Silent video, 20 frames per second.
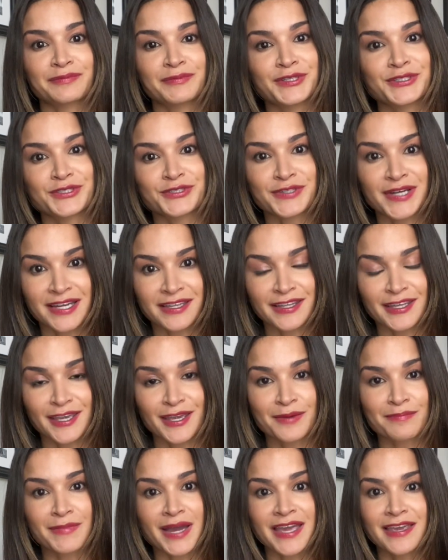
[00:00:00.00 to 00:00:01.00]
me
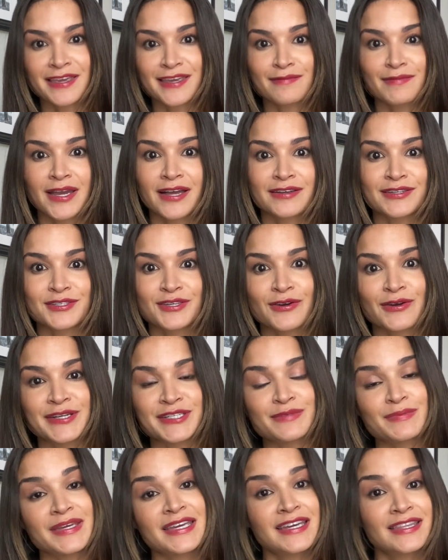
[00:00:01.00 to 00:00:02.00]
directly. My email is going
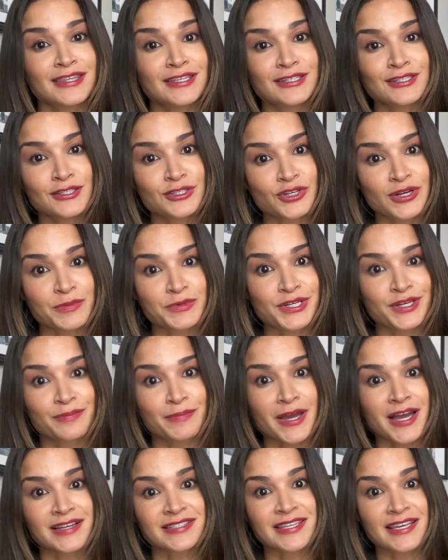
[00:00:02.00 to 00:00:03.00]
to be in the description
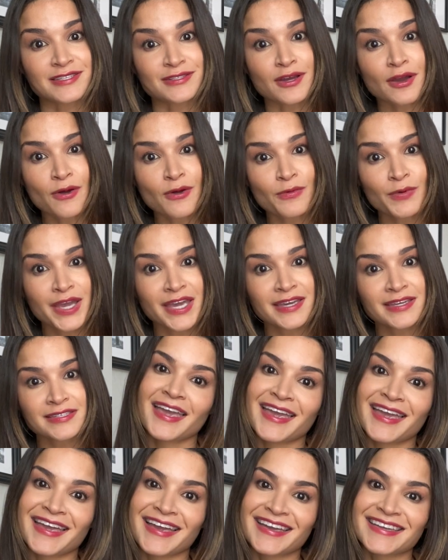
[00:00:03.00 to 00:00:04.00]
box as always.
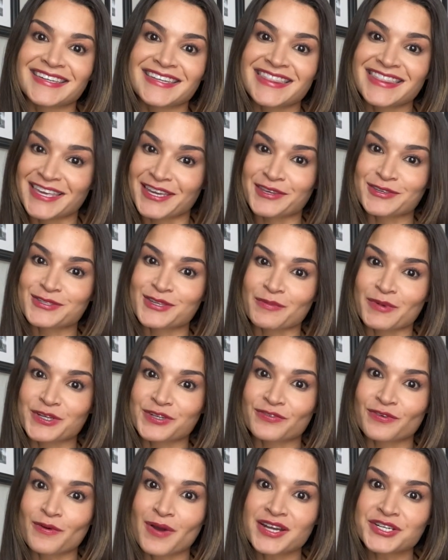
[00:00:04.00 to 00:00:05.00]
And thank you so much
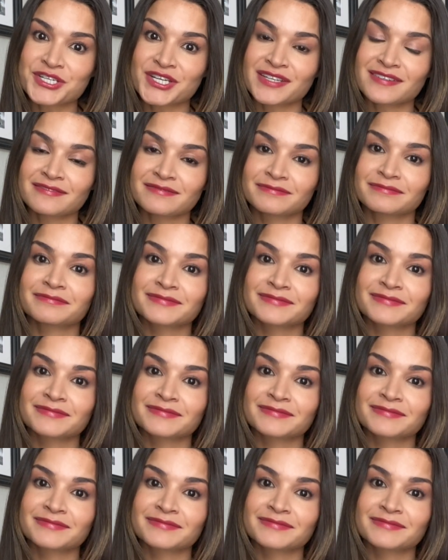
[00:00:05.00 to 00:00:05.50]
for watching.